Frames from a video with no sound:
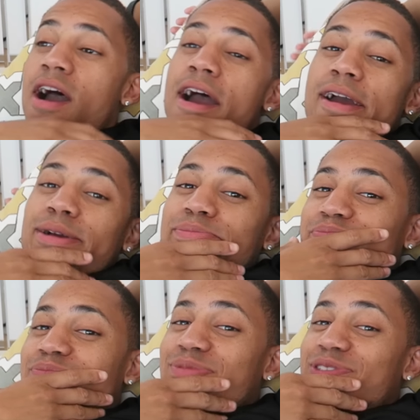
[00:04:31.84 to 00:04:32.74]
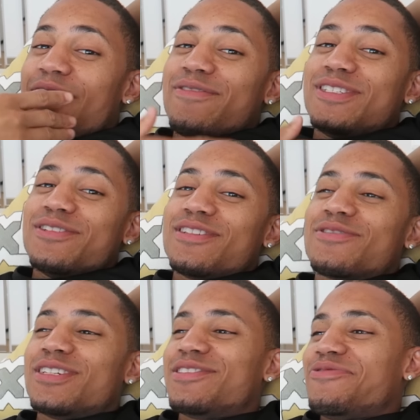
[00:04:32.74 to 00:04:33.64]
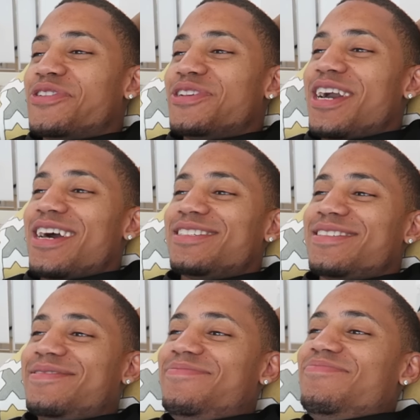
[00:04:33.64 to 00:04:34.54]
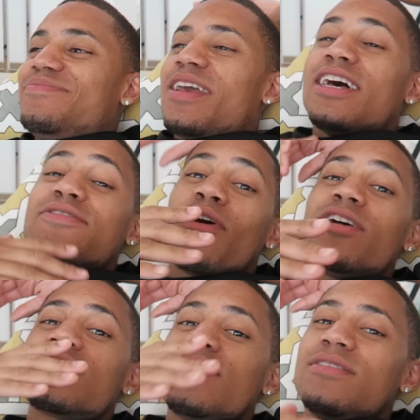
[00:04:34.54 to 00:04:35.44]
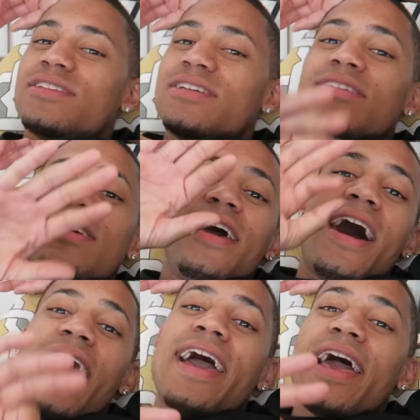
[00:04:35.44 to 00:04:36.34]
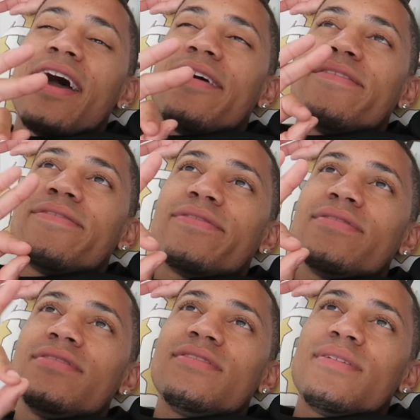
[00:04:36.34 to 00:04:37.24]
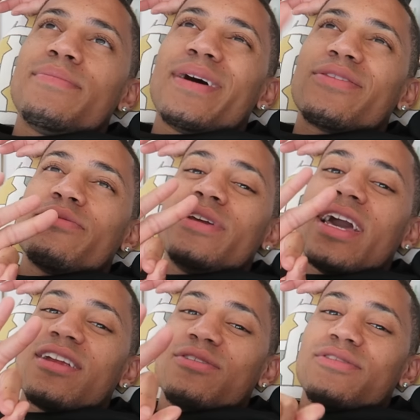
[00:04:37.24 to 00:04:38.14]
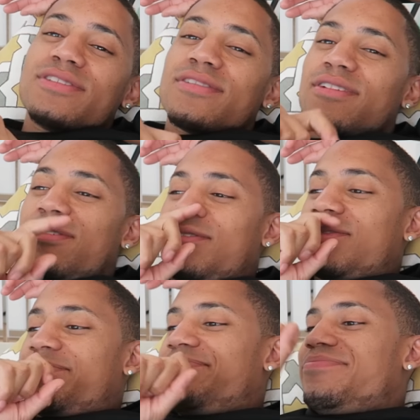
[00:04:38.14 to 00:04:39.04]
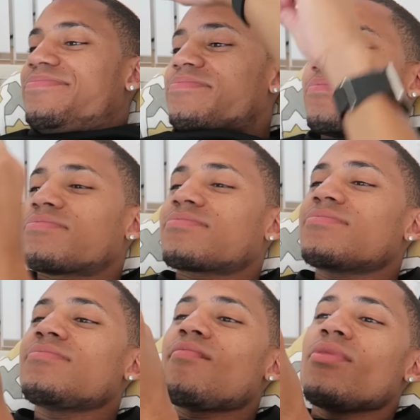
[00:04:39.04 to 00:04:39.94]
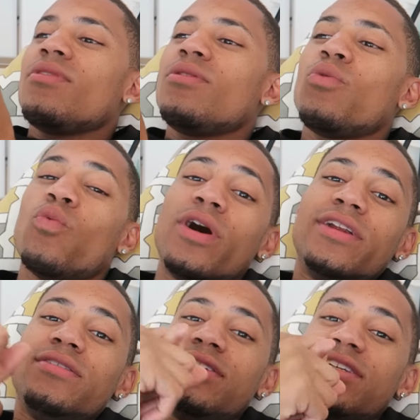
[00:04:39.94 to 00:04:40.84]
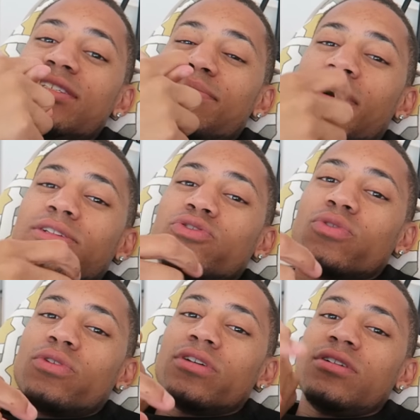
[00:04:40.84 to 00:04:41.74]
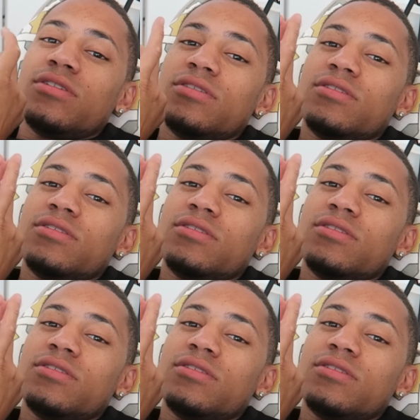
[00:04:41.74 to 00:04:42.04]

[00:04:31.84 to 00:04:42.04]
All right. So I have a serious question for you guys. As far as clothing, I have about 3 categories of clothes. One is in my drawer.